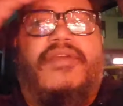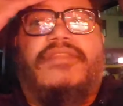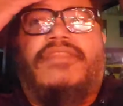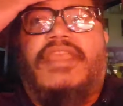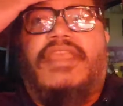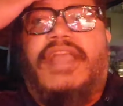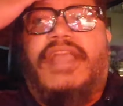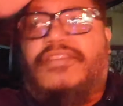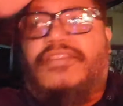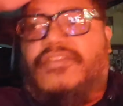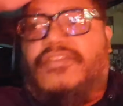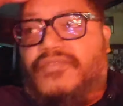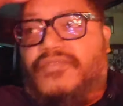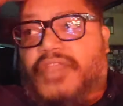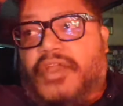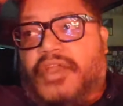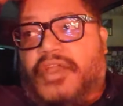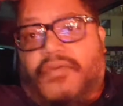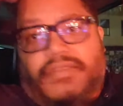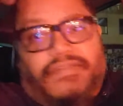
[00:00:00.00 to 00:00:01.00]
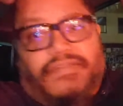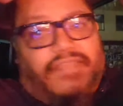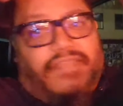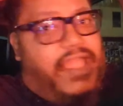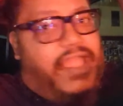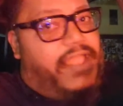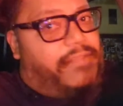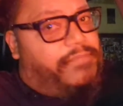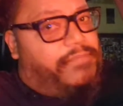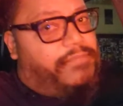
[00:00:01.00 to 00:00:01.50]
thing I do know is
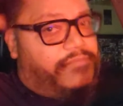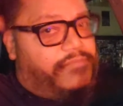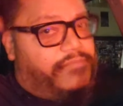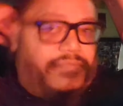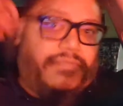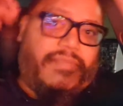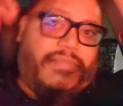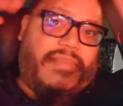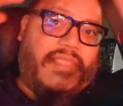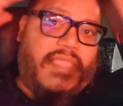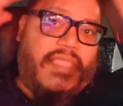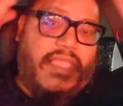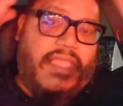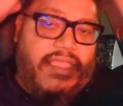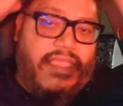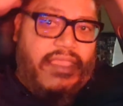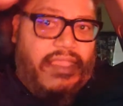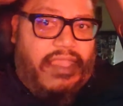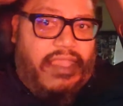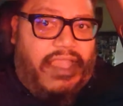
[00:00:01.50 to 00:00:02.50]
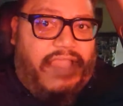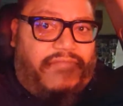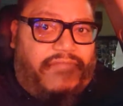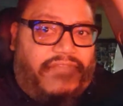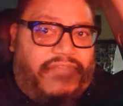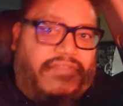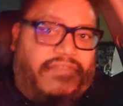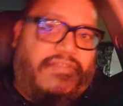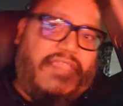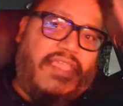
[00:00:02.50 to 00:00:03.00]
that
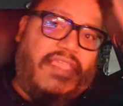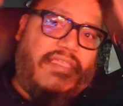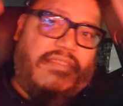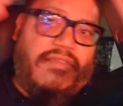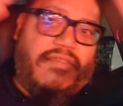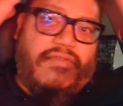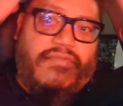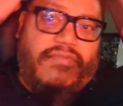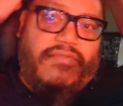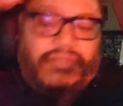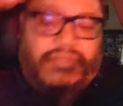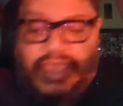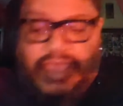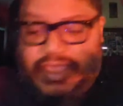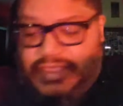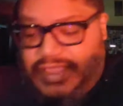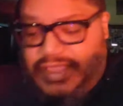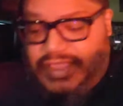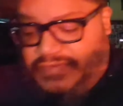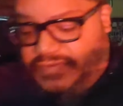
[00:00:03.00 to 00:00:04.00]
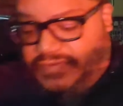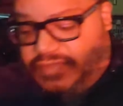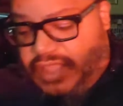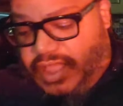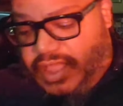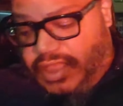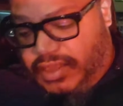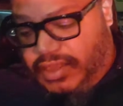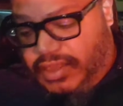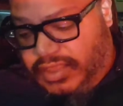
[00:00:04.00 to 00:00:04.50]
every single thing that's
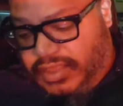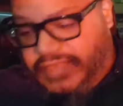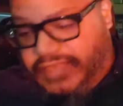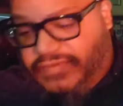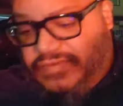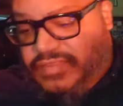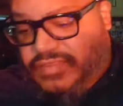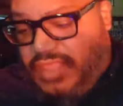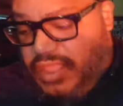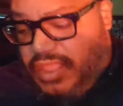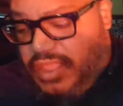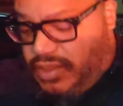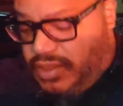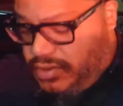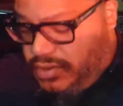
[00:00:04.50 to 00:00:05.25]
done is done